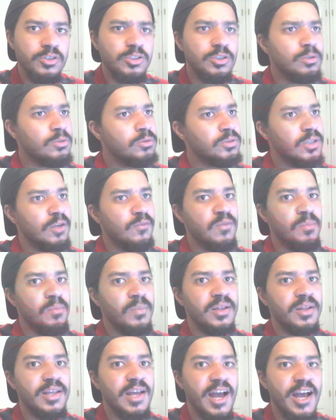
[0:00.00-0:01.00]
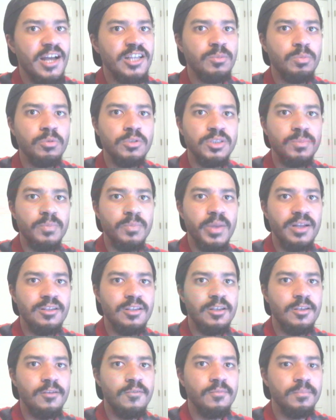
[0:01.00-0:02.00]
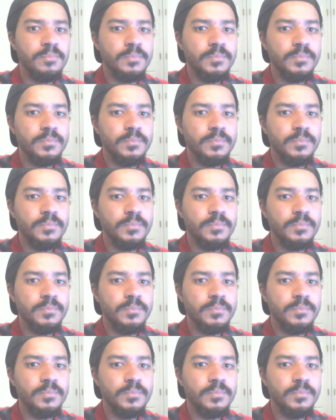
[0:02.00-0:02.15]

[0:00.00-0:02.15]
it's usually from a guy's perspective.